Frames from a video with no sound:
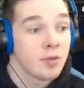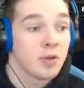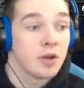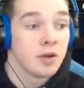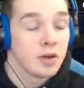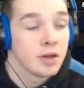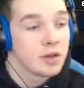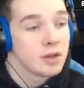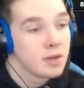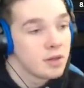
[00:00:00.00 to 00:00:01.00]
Corpse Widow.
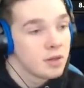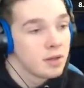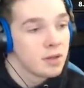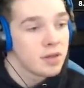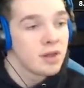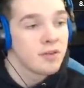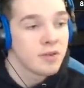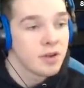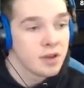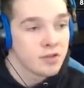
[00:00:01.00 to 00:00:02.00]
He's got a
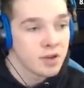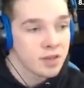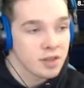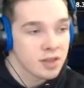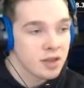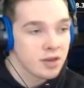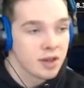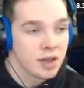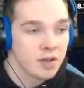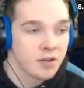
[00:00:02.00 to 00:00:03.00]
very interesting take
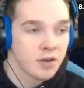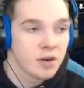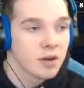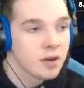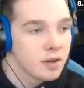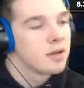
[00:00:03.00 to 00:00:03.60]
on Egg Hunter.